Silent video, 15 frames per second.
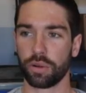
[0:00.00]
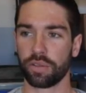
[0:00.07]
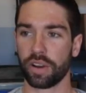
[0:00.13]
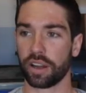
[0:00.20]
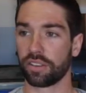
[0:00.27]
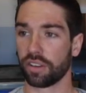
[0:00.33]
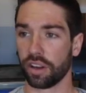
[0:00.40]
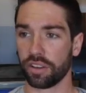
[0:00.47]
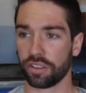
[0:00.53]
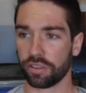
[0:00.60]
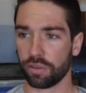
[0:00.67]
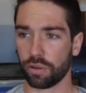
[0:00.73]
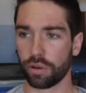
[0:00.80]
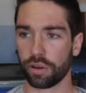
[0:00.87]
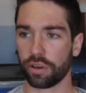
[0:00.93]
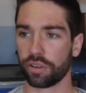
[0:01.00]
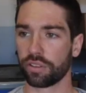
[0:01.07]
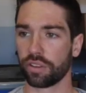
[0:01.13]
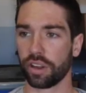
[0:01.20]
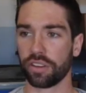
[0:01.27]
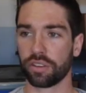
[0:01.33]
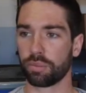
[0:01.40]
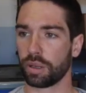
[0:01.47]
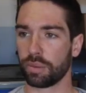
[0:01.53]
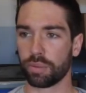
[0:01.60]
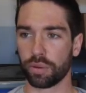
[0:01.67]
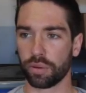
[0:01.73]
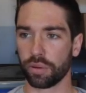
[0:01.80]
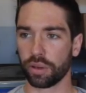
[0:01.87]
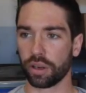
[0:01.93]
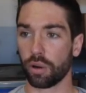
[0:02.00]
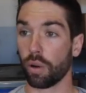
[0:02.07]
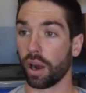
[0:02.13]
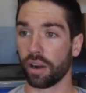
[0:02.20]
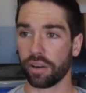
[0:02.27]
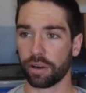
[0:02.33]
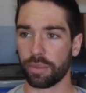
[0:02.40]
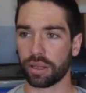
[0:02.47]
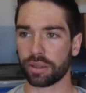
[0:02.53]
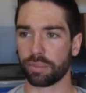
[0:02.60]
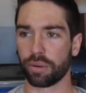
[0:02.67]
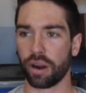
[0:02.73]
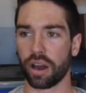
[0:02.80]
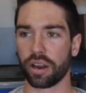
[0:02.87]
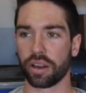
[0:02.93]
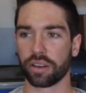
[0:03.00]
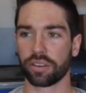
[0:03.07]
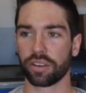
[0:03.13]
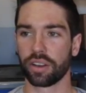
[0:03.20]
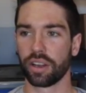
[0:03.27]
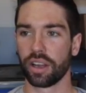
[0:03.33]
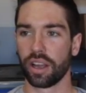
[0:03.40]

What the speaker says: we've had tons of orders, tons of people inquiring about the product.